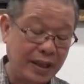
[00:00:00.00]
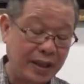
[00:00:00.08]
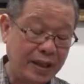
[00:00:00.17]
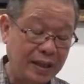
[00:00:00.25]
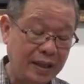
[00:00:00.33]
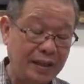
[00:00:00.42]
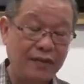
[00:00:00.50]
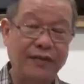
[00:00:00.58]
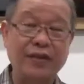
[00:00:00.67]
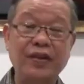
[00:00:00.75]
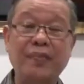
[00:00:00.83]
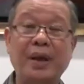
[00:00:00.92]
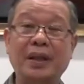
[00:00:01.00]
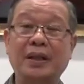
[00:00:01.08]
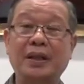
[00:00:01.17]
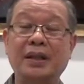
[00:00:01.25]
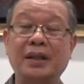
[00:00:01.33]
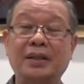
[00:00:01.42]
And then the fifth
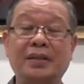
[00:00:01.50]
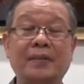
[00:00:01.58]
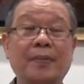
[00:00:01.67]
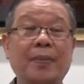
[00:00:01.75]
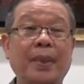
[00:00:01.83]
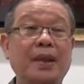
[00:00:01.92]
method is